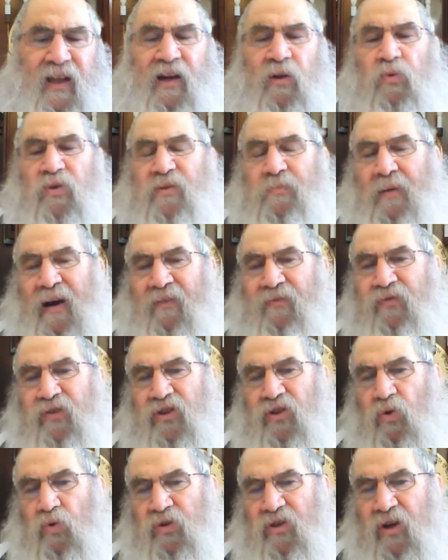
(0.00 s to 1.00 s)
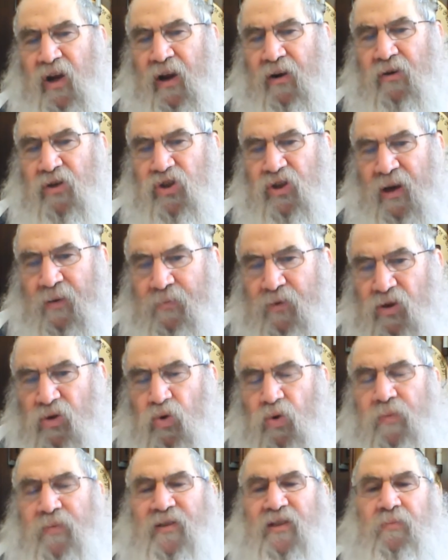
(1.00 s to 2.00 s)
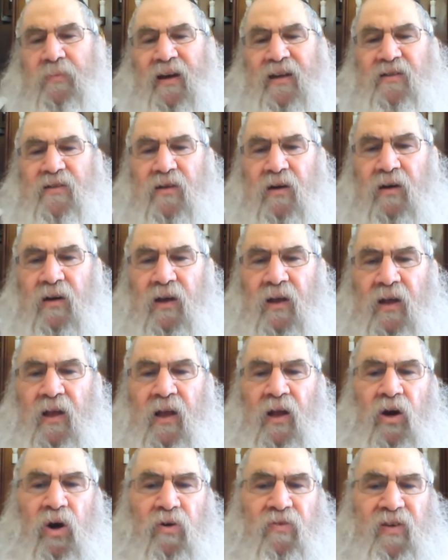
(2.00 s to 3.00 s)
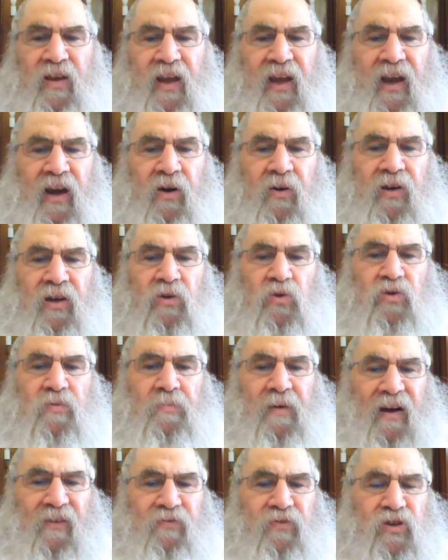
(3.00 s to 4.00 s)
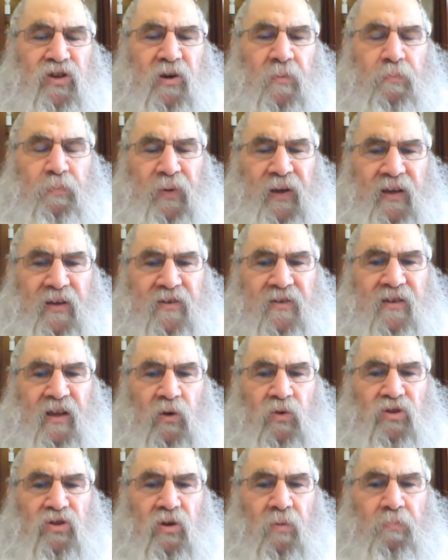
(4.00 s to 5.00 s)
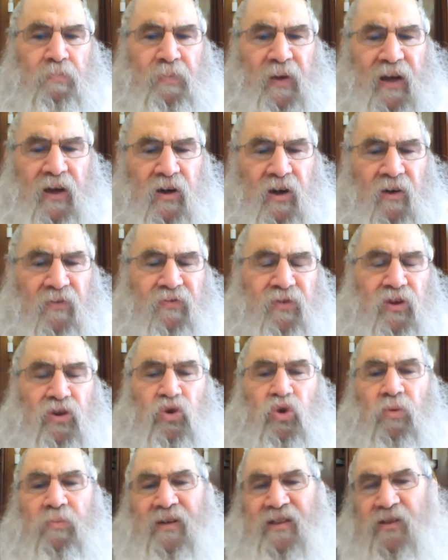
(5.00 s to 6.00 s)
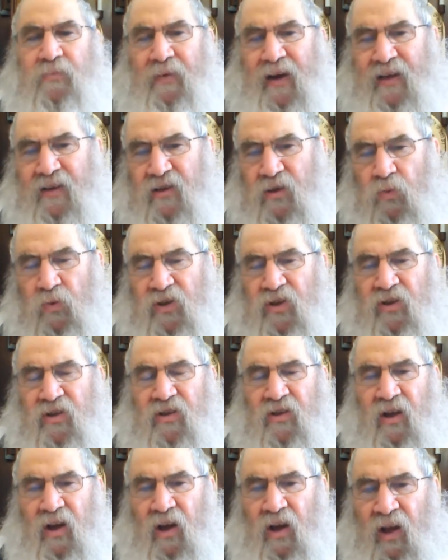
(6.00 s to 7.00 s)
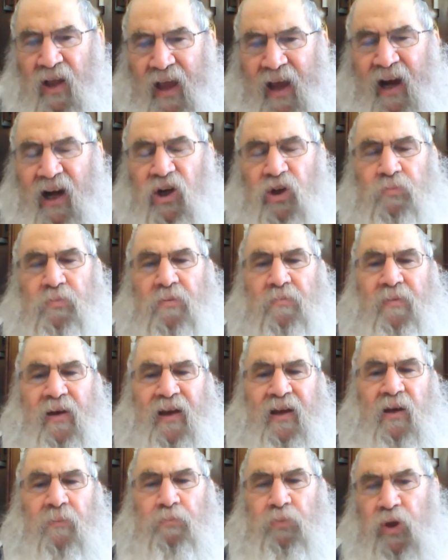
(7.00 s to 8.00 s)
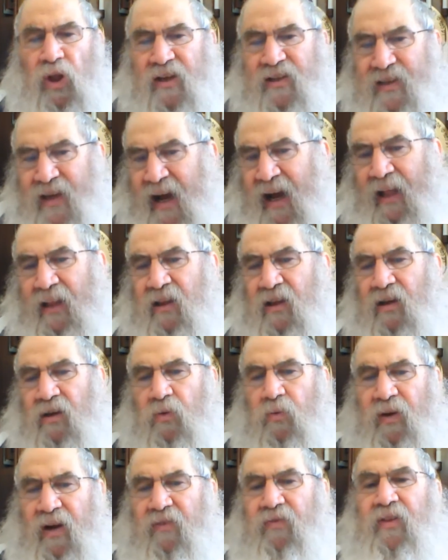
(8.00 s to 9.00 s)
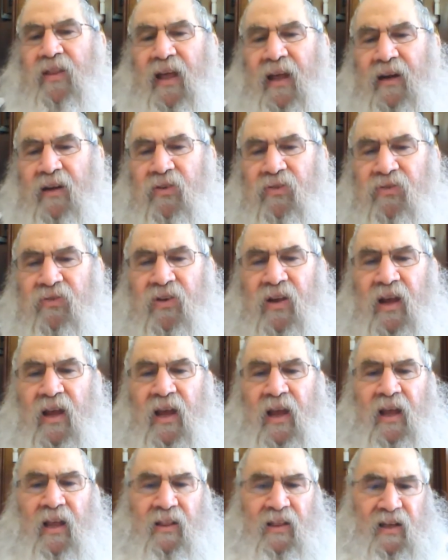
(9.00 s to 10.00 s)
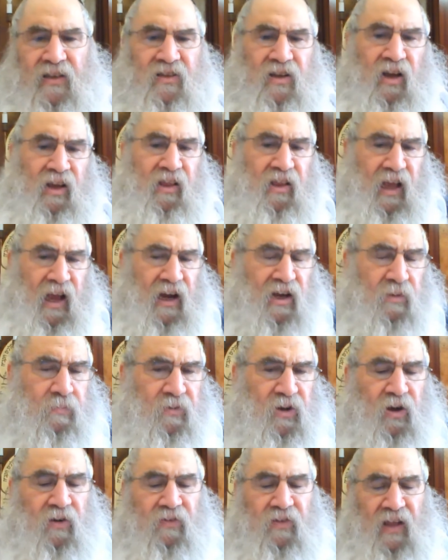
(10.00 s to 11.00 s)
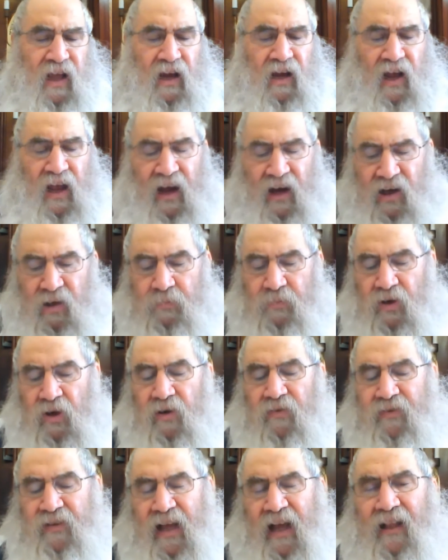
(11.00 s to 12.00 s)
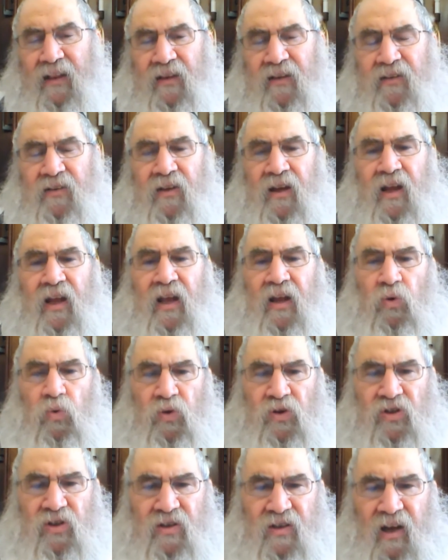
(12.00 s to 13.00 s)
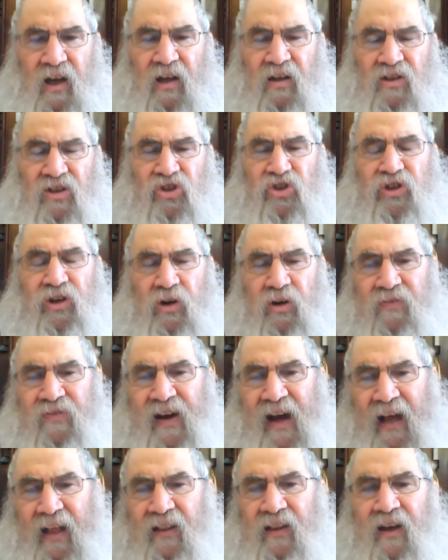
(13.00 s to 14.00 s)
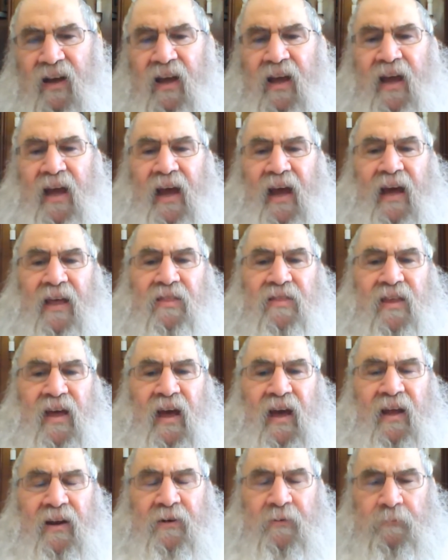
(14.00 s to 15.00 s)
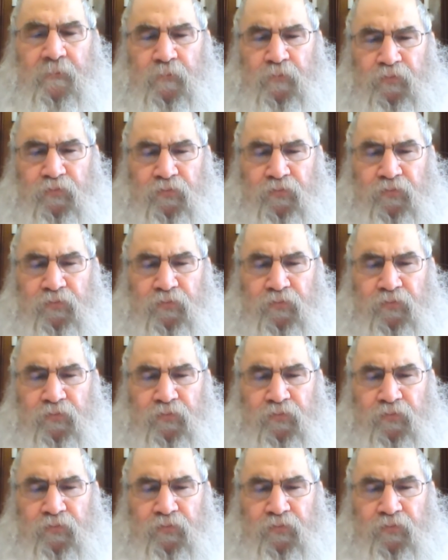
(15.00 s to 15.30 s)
then he was mafresh, he was Kereshem to Trumas Maisa. Over here, he was mafresh a piece that was big enough for Trumas Maisa, which is Echad Mimeya plus Chala, whatever that is. That's either Echad Mechavdalet, which is the shear of Chala. And then